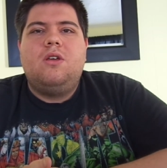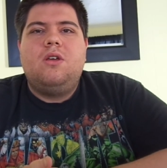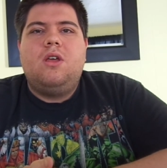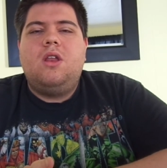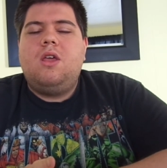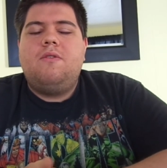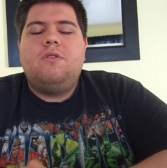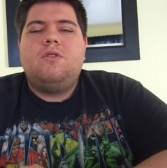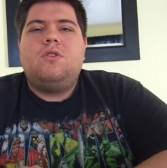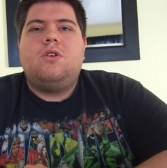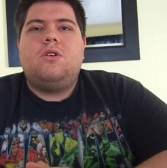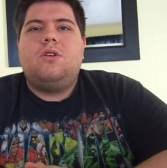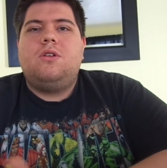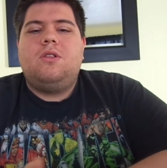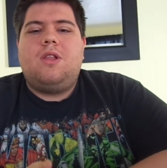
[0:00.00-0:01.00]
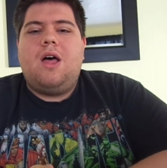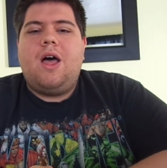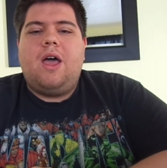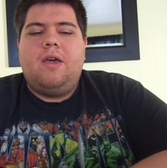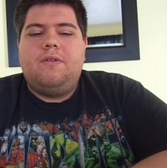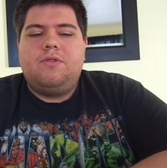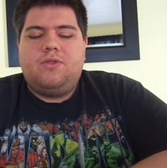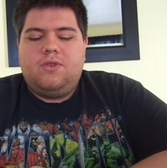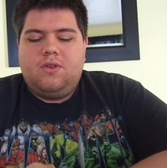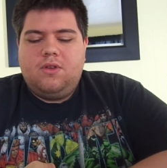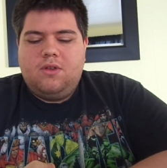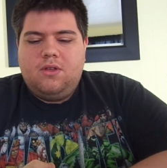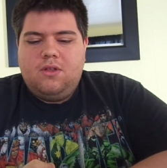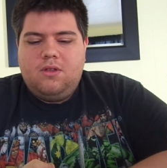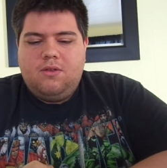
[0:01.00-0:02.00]
It even took lives
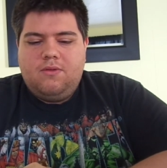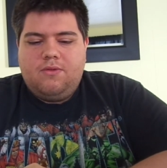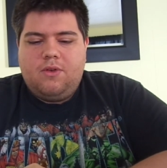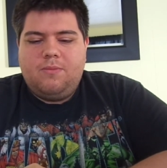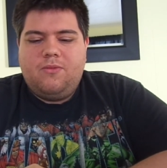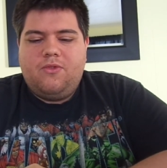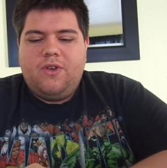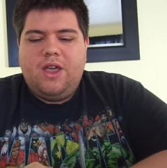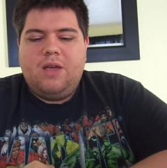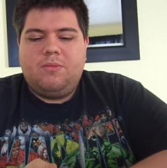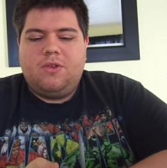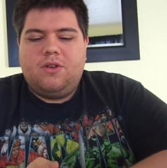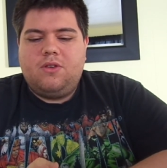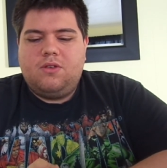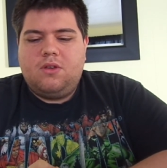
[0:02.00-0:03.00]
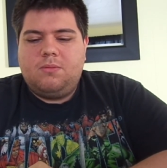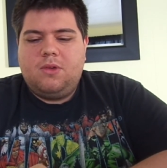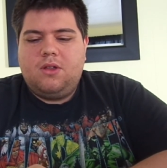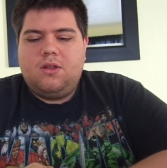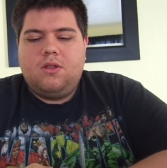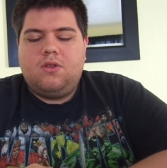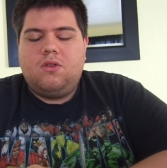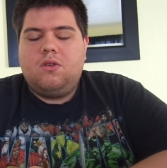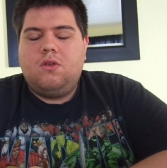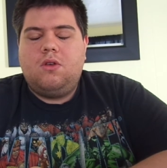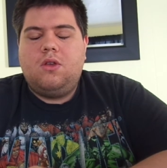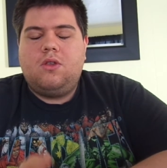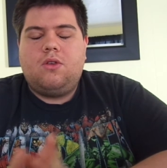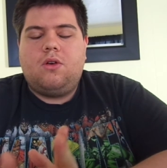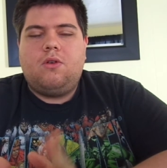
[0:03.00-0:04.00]
from families. I mean, it's
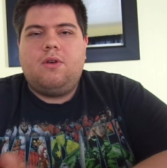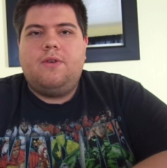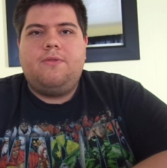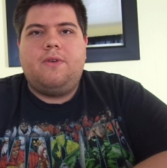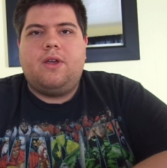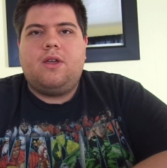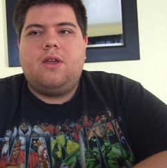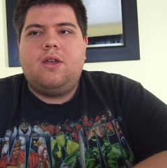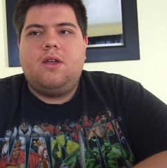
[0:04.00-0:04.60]
it's horrific.